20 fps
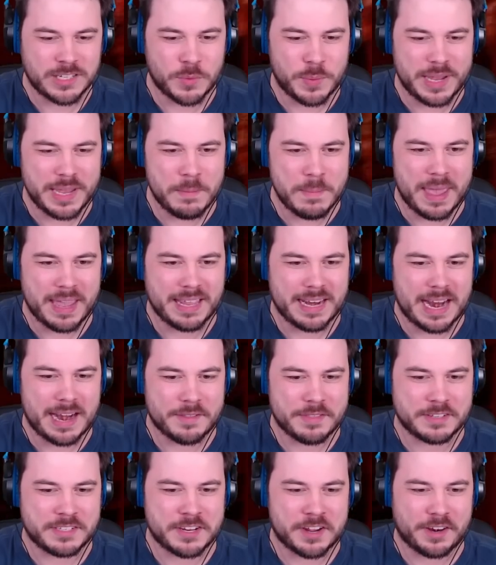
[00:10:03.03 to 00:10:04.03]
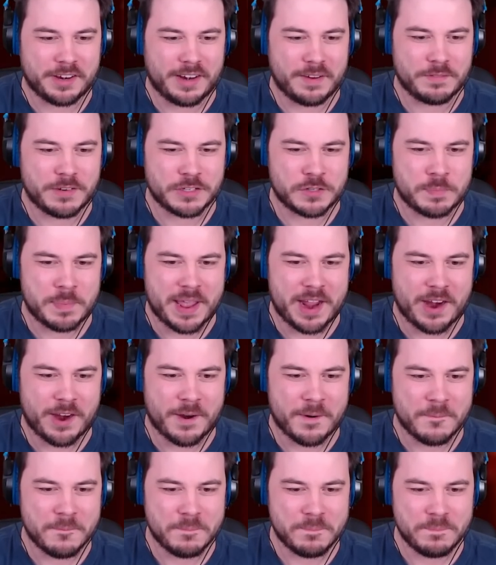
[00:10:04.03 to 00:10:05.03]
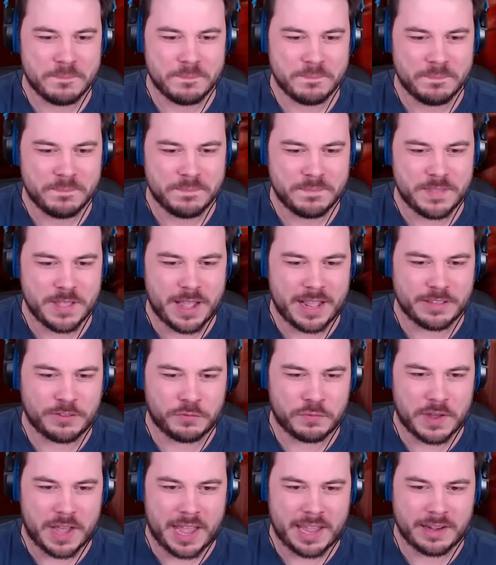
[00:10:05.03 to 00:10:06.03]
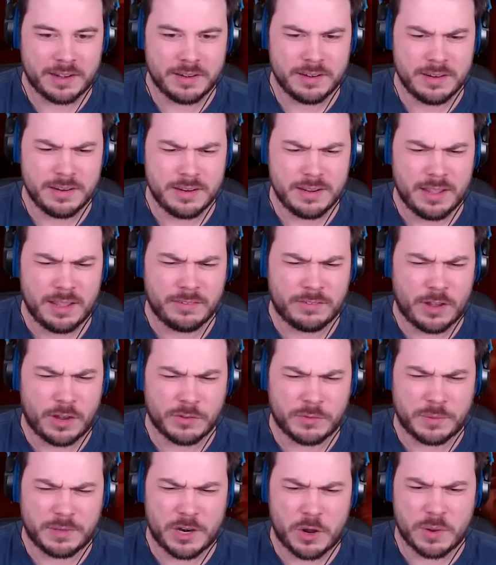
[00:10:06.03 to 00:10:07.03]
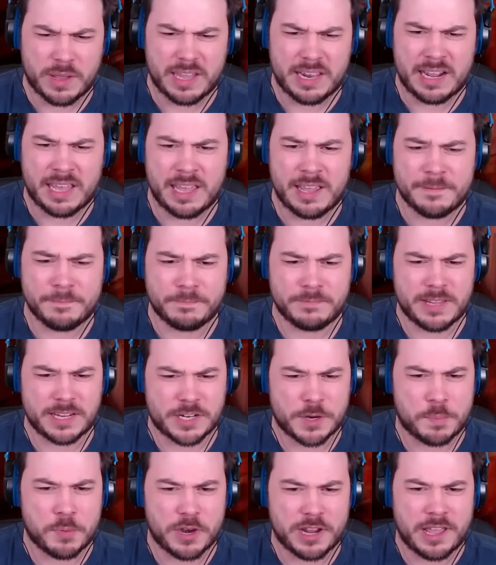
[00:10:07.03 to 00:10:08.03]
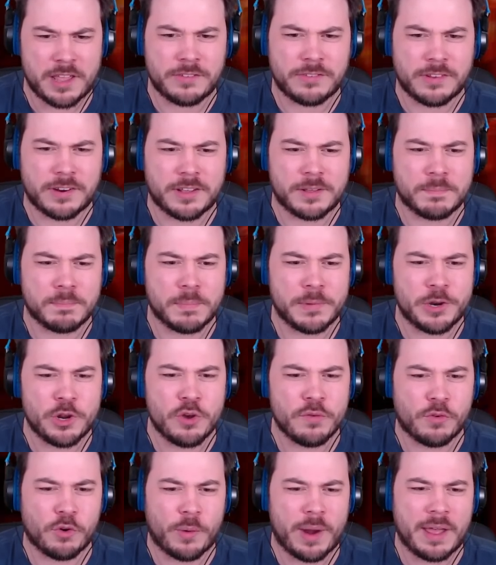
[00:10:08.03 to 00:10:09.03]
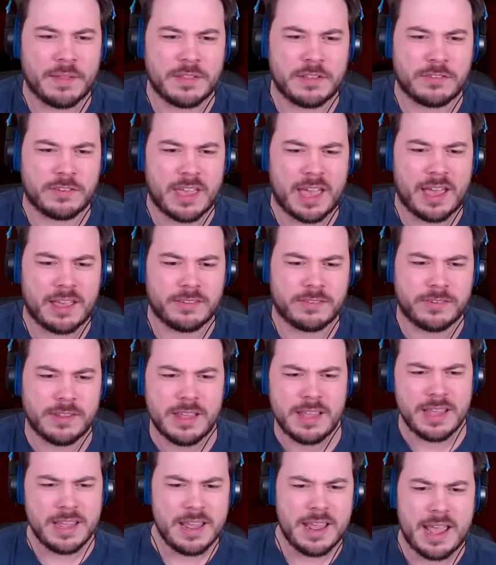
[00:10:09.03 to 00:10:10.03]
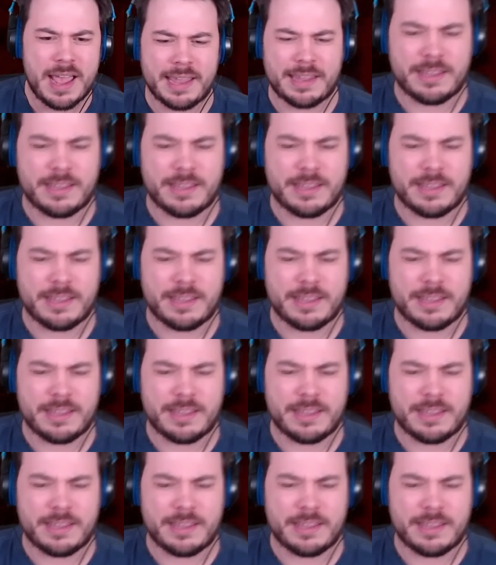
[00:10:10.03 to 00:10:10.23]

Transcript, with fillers: we can make it out of the Tunnel of Despair. No, that's fine. As long as we don't get hit, it's actually pretty easy to maneuver around these guys. I